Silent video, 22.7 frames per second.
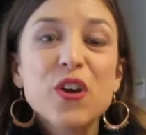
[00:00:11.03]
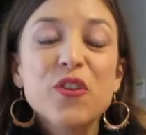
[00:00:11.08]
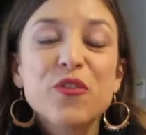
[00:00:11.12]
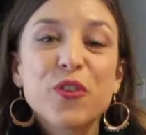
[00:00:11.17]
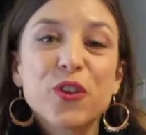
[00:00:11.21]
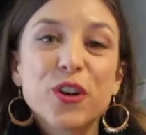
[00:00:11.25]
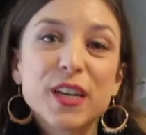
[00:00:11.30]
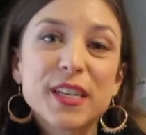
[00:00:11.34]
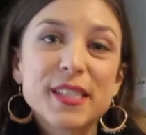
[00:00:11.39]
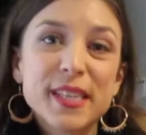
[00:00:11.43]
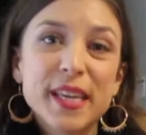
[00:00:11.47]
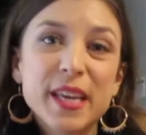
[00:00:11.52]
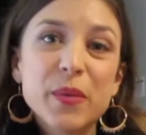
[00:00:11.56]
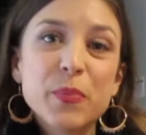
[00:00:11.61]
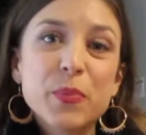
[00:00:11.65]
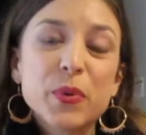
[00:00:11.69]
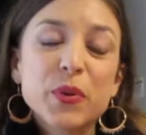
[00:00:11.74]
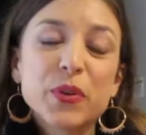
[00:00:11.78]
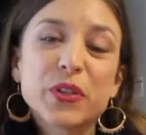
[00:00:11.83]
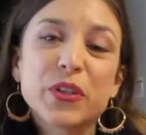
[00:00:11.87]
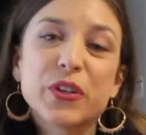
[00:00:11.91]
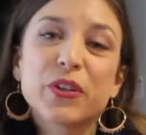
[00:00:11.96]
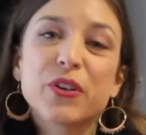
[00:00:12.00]
For
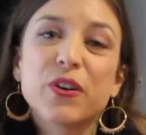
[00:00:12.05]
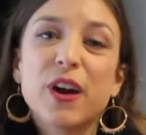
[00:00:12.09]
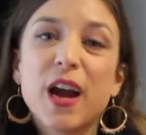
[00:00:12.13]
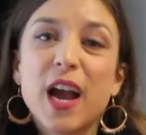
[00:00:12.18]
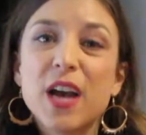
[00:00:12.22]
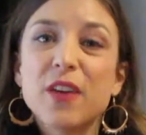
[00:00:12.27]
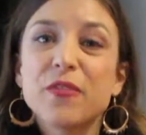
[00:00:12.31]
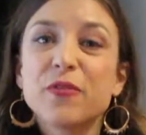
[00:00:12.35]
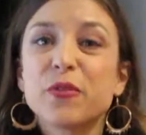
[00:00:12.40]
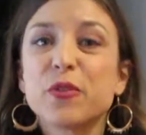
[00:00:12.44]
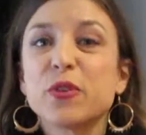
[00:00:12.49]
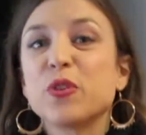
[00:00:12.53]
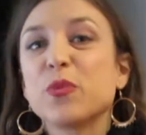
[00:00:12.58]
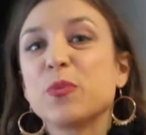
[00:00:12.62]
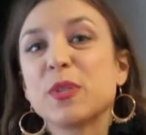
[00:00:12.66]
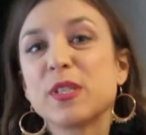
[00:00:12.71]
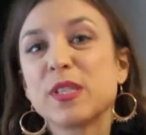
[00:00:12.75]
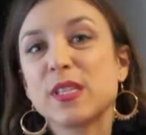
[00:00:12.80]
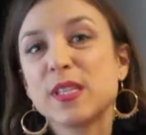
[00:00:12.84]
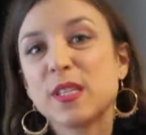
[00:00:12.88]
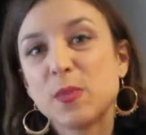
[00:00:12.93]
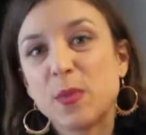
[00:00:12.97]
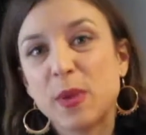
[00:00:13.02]
example, your craft room
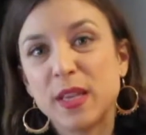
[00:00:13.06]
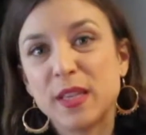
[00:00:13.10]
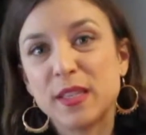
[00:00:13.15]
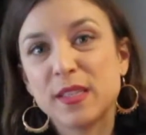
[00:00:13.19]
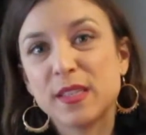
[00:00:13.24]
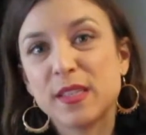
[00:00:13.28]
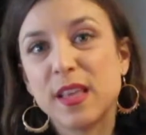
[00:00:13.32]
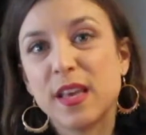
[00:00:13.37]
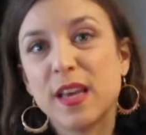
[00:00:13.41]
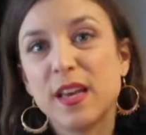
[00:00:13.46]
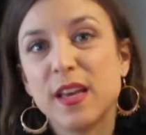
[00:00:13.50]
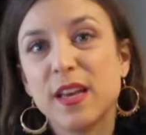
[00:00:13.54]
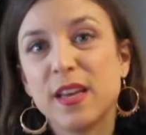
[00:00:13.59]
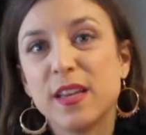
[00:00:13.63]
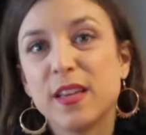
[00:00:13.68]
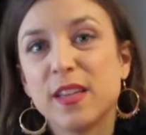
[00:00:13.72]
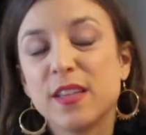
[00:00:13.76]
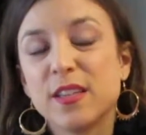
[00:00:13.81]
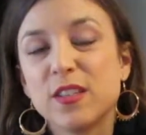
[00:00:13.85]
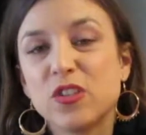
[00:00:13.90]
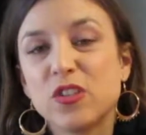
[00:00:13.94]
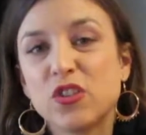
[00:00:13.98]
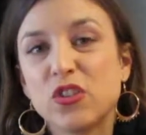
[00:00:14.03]
is a space
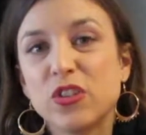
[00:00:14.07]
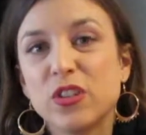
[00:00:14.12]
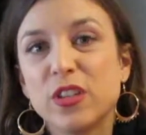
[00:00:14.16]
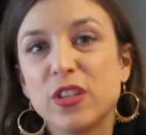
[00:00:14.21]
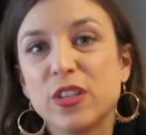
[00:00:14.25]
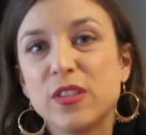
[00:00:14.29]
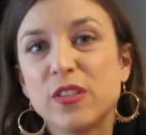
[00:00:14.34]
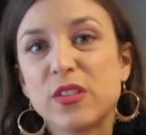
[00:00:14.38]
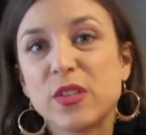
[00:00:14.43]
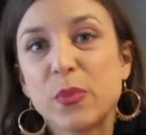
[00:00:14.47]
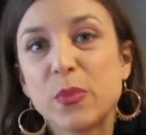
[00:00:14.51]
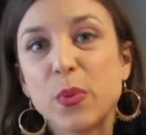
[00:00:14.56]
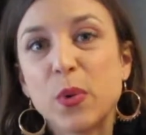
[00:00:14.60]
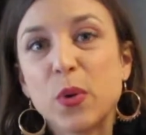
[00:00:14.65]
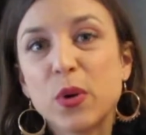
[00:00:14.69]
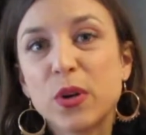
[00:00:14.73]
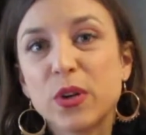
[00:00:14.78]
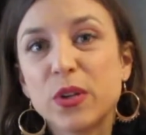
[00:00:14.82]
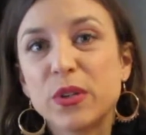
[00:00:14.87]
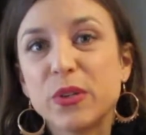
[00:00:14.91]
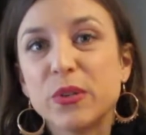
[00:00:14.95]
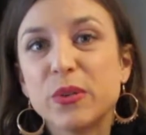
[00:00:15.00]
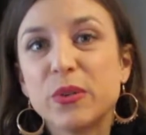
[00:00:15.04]
that should
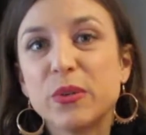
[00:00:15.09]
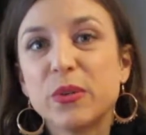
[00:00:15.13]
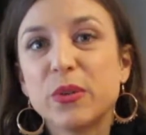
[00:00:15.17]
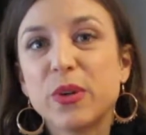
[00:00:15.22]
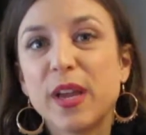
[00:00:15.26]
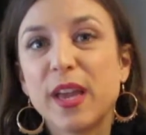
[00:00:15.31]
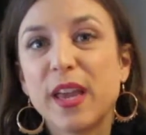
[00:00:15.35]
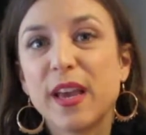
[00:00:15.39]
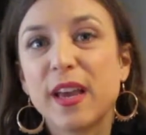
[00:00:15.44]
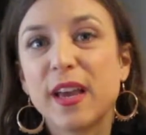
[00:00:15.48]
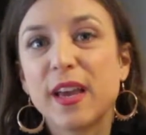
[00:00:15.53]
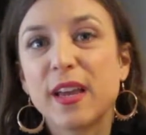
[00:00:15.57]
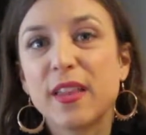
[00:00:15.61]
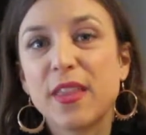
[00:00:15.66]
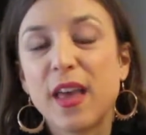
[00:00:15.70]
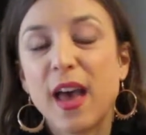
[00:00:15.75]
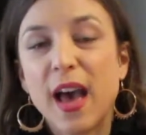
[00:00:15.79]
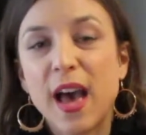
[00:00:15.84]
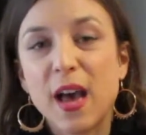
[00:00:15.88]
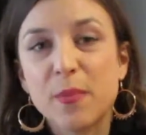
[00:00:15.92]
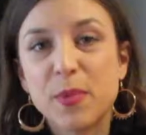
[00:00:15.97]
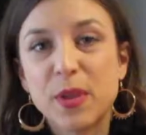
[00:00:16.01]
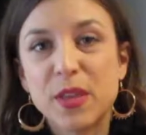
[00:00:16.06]
support you and the
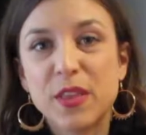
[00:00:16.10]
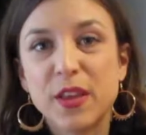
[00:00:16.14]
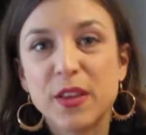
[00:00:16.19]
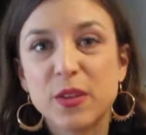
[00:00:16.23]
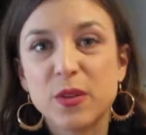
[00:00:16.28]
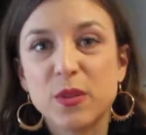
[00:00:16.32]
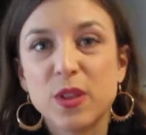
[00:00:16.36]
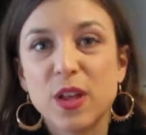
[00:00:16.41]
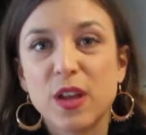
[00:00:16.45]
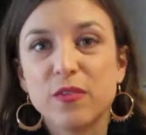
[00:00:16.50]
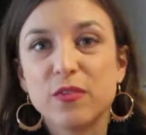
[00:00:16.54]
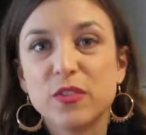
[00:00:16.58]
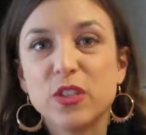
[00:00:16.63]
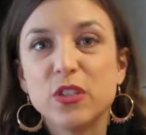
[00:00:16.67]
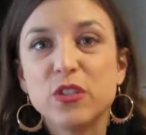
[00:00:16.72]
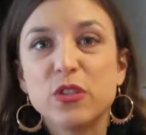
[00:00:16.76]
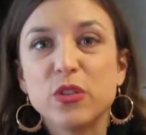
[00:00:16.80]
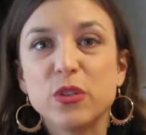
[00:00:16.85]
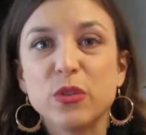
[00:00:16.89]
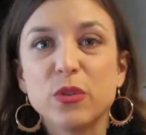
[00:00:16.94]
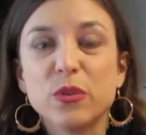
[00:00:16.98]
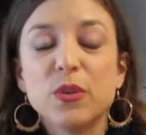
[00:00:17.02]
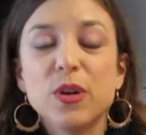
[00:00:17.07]
hobby that you love to
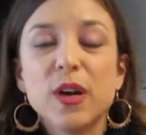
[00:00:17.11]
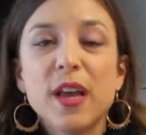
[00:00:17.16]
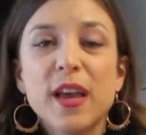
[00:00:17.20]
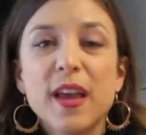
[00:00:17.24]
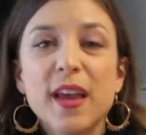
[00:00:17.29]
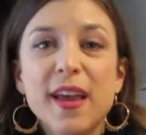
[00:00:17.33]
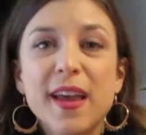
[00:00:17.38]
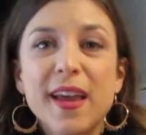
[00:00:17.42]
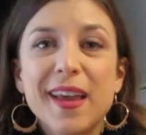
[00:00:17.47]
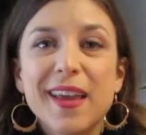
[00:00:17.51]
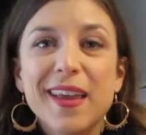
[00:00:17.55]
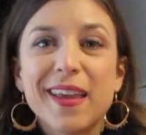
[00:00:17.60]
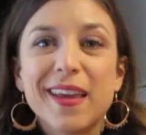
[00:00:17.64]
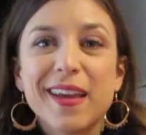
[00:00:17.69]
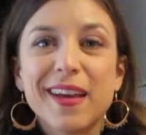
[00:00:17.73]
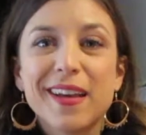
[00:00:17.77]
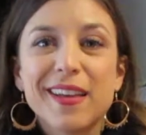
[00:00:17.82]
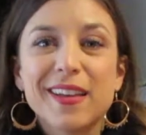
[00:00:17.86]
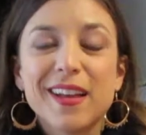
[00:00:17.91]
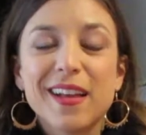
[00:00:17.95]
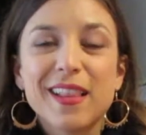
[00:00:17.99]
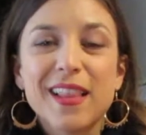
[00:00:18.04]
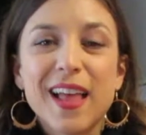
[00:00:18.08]
do.
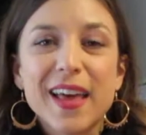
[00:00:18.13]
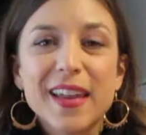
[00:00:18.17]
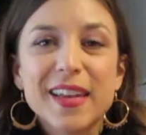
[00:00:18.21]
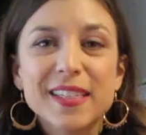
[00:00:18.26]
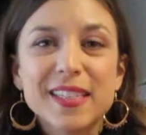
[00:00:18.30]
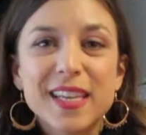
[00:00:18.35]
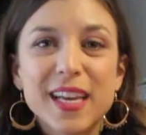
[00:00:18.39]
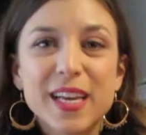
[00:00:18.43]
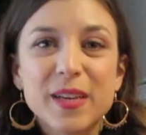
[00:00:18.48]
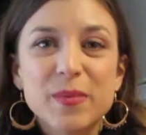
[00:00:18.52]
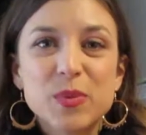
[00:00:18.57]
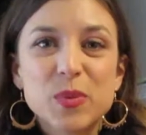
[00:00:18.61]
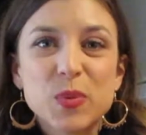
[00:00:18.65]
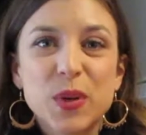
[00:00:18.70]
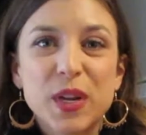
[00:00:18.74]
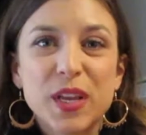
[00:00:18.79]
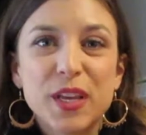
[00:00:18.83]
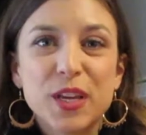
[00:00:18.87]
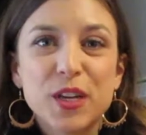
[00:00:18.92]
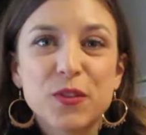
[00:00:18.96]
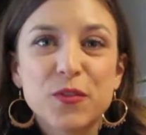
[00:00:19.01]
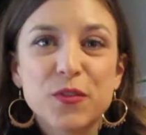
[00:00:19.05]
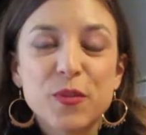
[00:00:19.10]
And a lot of times what I
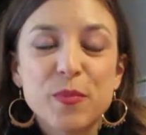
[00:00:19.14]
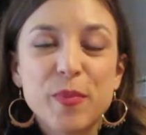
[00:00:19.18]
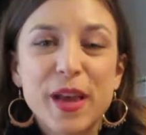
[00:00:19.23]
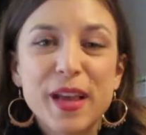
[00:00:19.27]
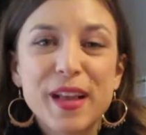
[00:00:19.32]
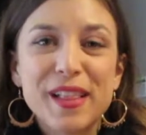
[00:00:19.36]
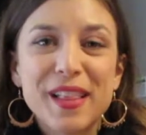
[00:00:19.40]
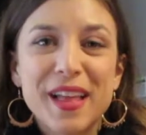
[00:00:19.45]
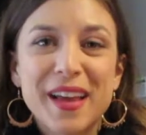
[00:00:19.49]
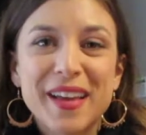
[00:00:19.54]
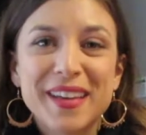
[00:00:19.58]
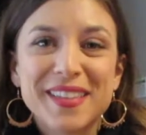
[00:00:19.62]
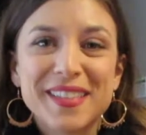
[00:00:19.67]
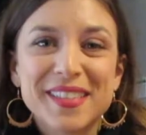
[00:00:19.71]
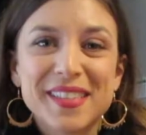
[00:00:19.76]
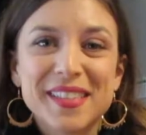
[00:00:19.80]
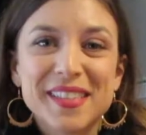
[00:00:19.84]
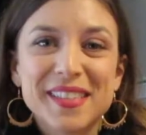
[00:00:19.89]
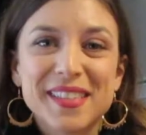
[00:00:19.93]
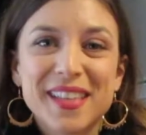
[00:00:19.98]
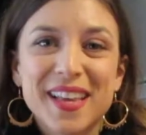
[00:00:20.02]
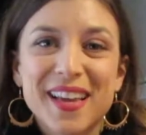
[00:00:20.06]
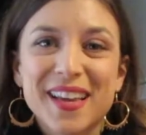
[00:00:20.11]
hear from my clients
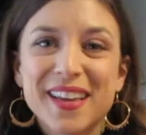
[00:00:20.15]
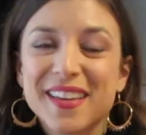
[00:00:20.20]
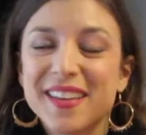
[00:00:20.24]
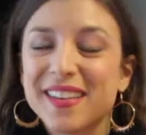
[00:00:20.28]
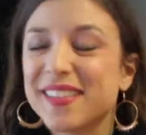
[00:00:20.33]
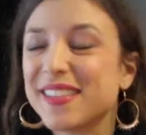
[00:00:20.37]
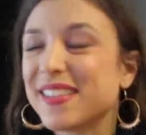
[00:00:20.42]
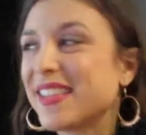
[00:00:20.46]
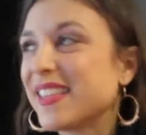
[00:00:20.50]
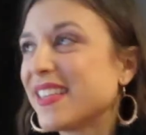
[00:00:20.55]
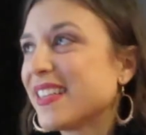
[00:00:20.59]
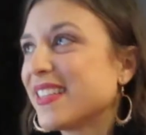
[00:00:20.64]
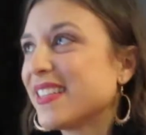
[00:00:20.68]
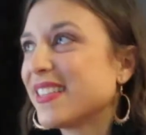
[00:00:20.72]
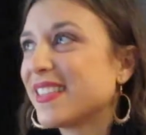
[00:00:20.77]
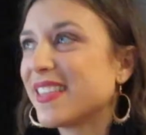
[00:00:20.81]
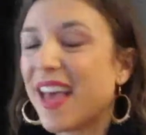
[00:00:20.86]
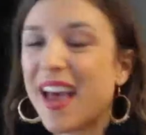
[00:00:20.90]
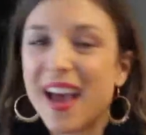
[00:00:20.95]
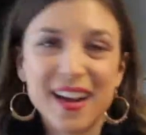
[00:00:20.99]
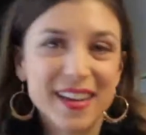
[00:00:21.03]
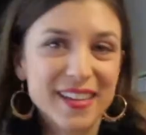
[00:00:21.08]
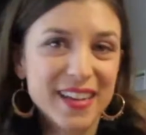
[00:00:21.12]
is that it's the
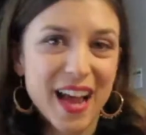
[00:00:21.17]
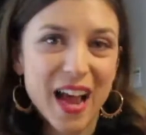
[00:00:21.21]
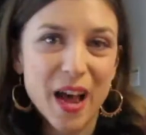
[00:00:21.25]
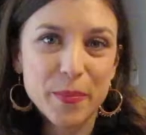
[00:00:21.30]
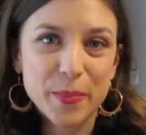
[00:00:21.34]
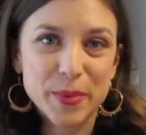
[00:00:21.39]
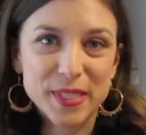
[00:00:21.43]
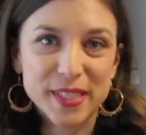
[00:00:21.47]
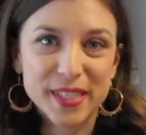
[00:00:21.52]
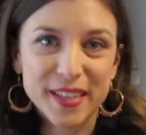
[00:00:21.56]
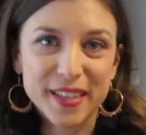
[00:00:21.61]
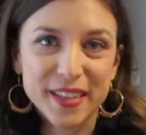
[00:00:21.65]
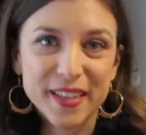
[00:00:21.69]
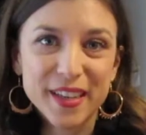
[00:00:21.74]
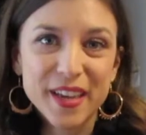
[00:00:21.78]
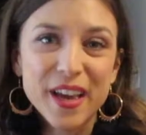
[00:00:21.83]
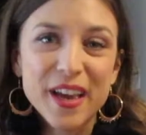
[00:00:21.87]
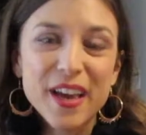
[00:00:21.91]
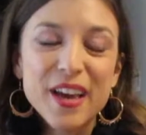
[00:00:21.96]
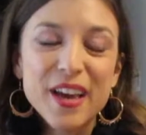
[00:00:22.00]
exact opposite.